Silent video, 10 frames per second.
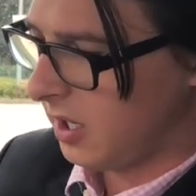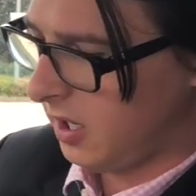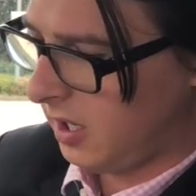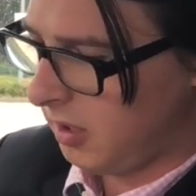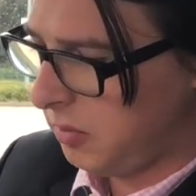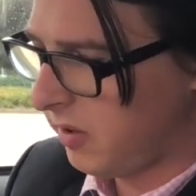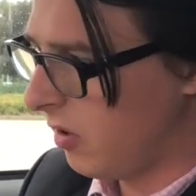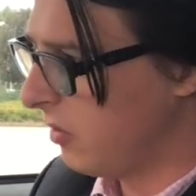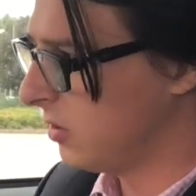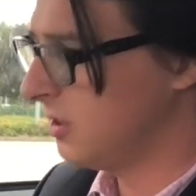Clearly we
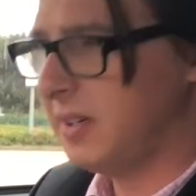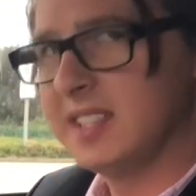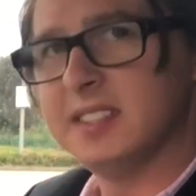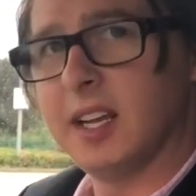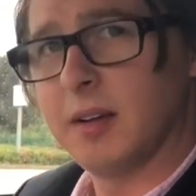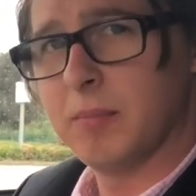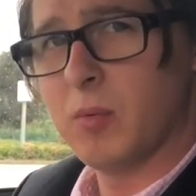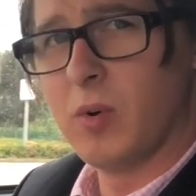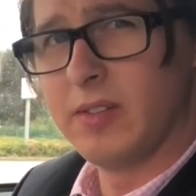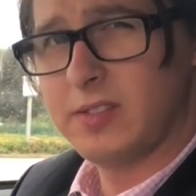got an automatic,
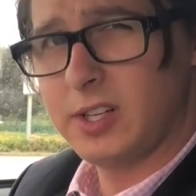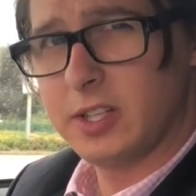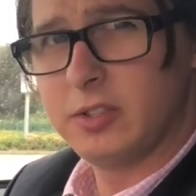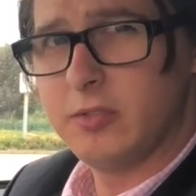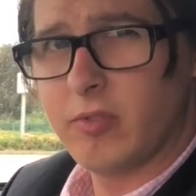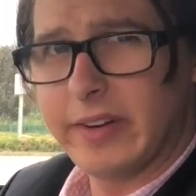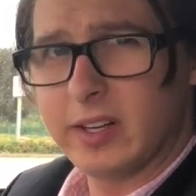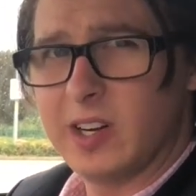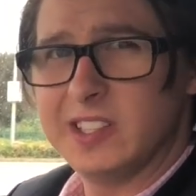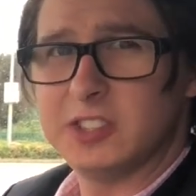but one thing I do
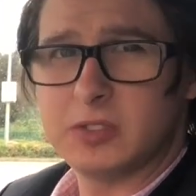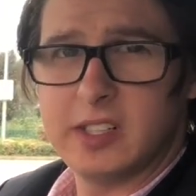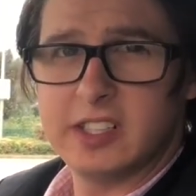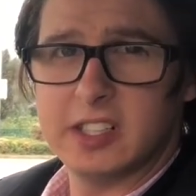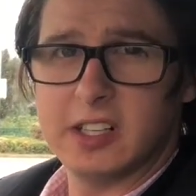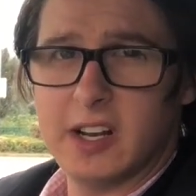find kind of strange